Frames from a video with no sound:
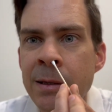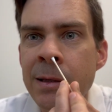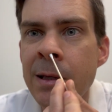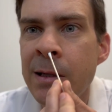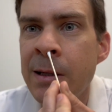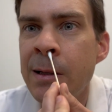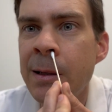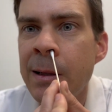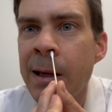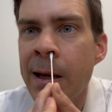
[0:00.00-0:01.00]

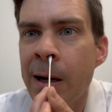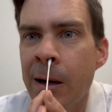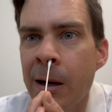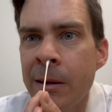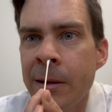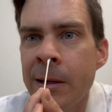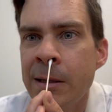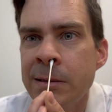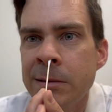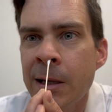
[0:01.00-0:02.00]
thin layer on the
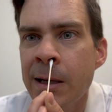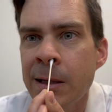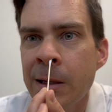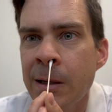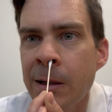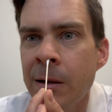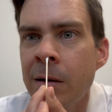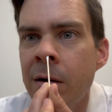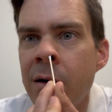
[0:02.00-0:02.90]
inside here